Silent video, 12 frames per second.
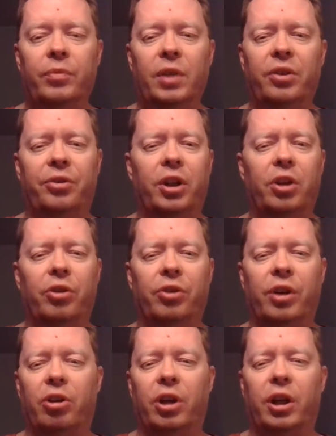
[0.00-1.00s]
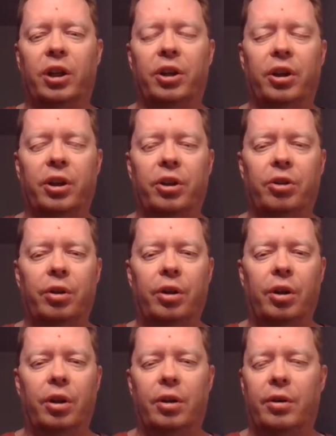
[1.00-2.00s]
there's videos out on uh,
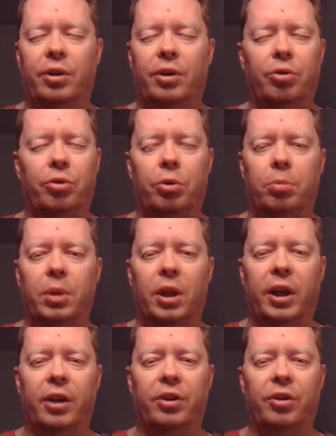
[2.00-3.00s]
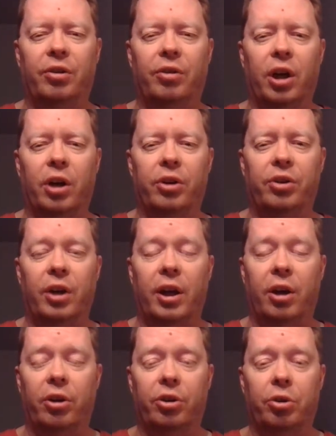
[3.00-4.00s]
YouTube and that in regards to
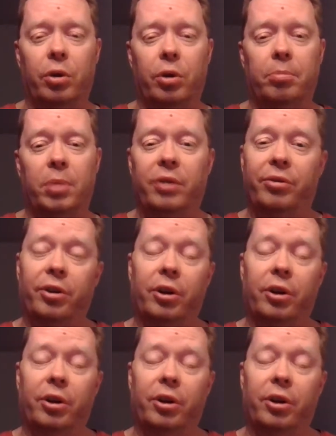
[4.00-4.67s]
how to do it. But if